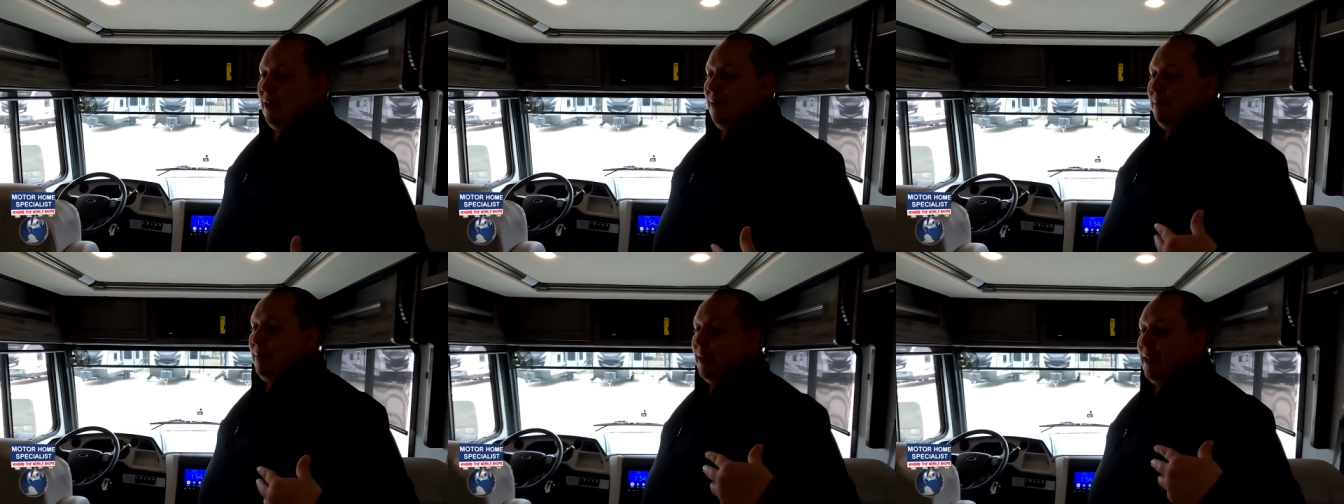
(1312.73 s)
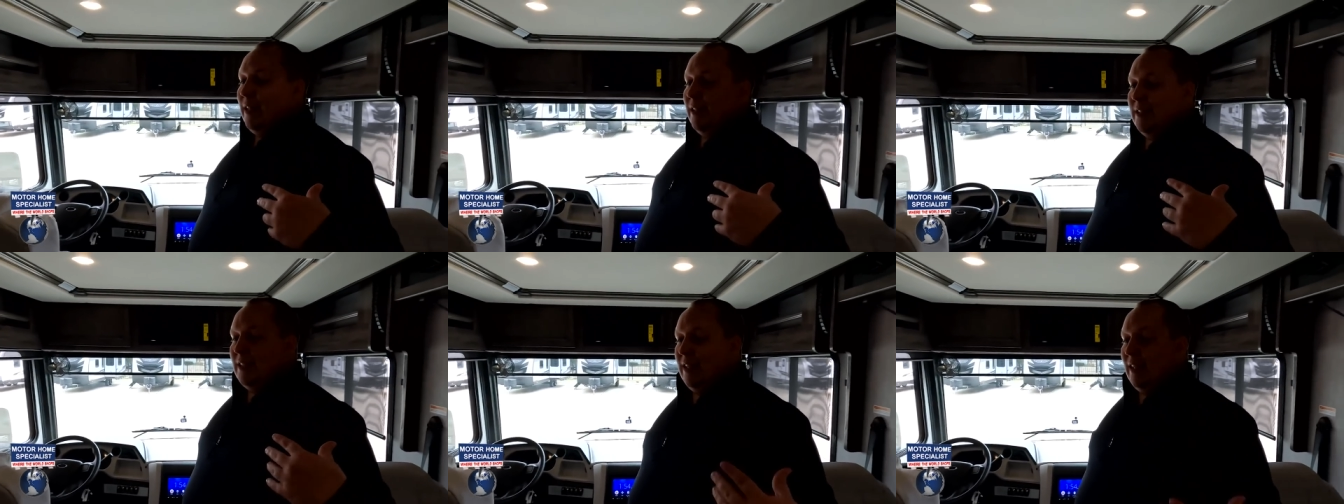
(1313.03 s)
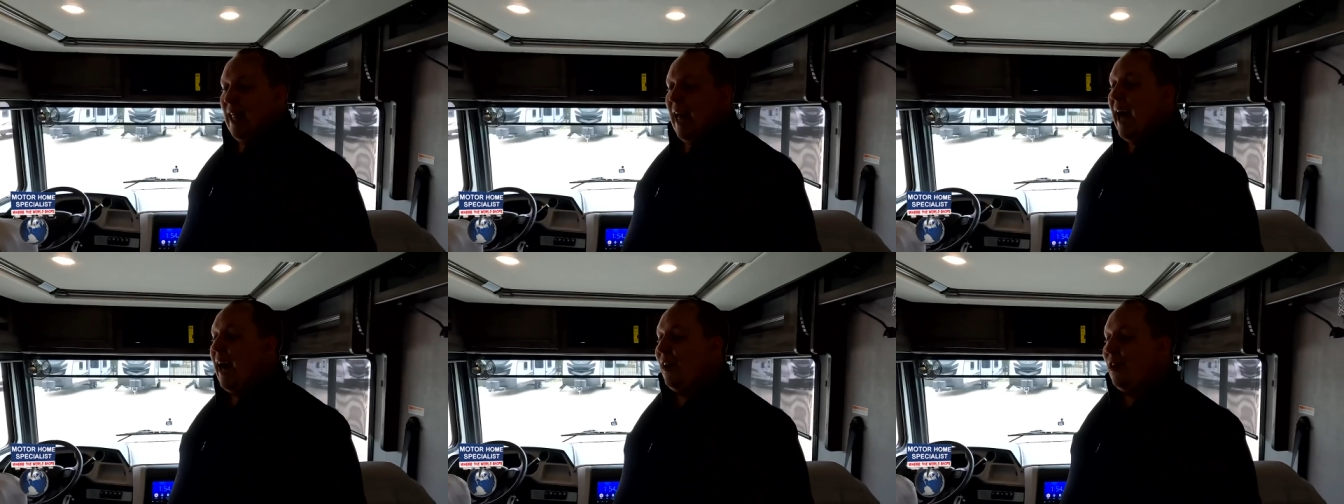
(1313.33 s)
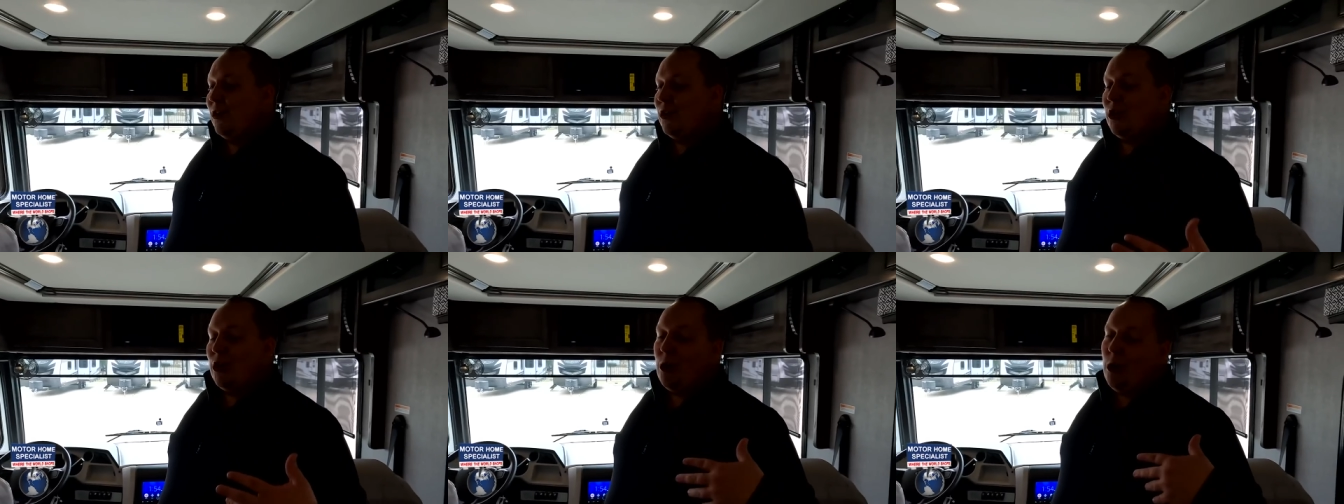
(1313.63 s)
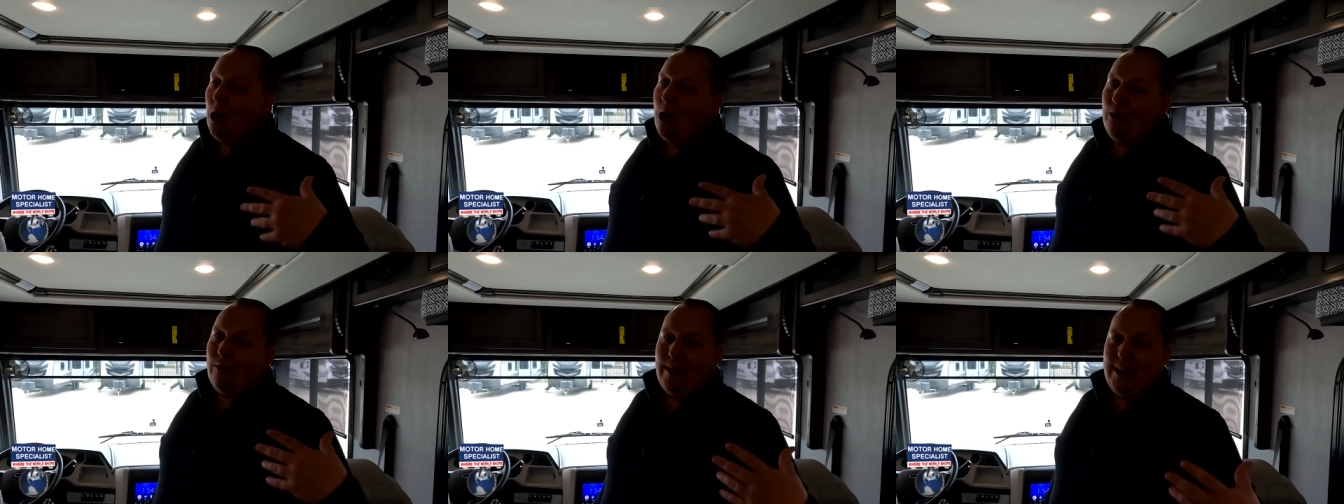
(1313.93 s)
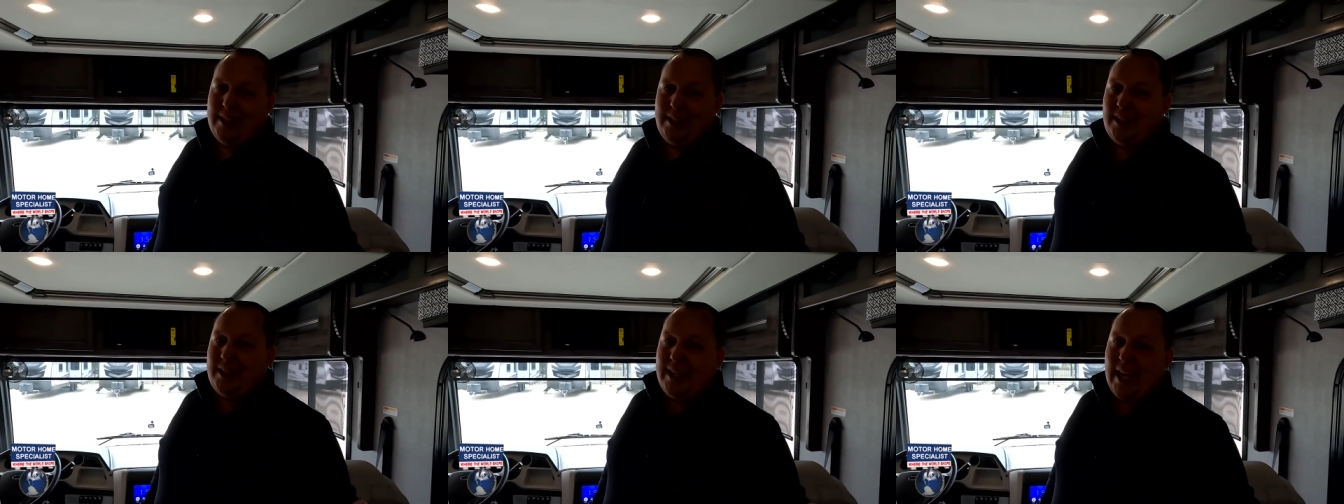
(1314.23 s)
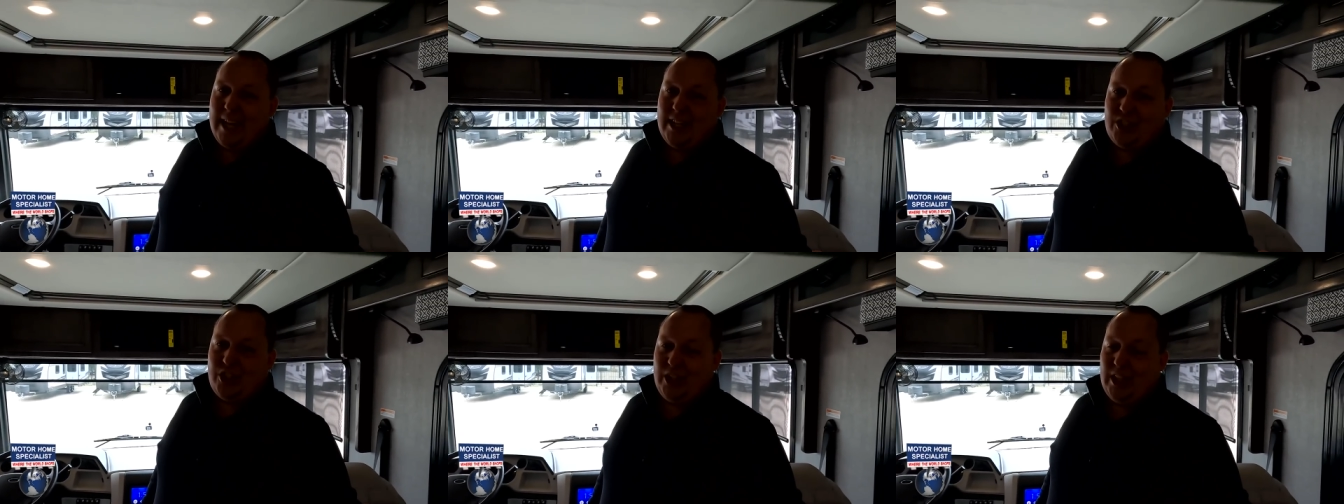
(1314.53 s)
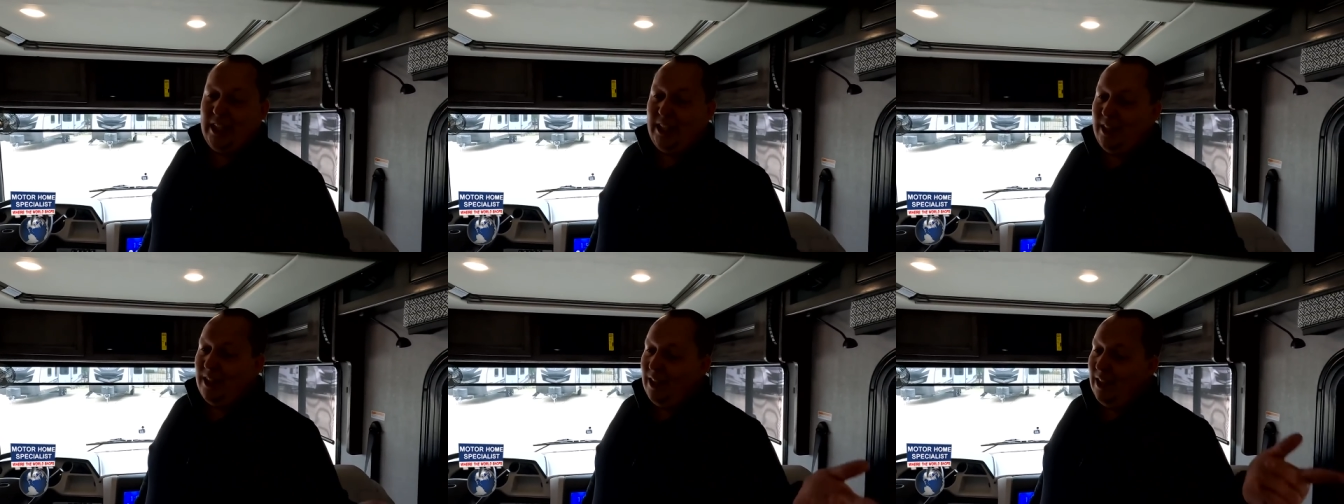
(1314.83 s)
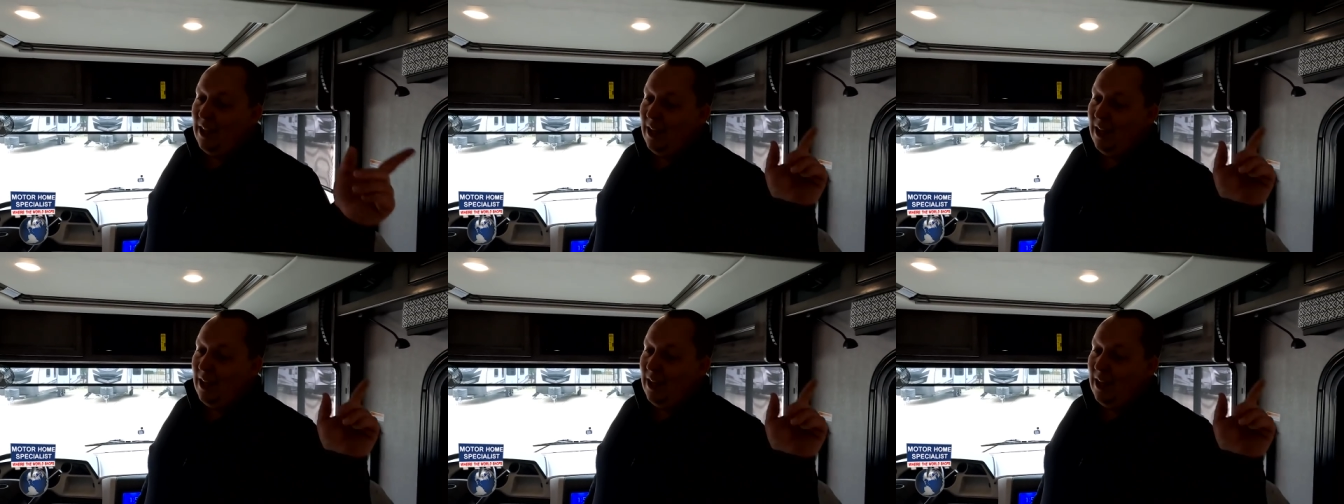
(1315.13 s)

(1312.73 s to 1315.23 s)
because the ladders are already sketchy.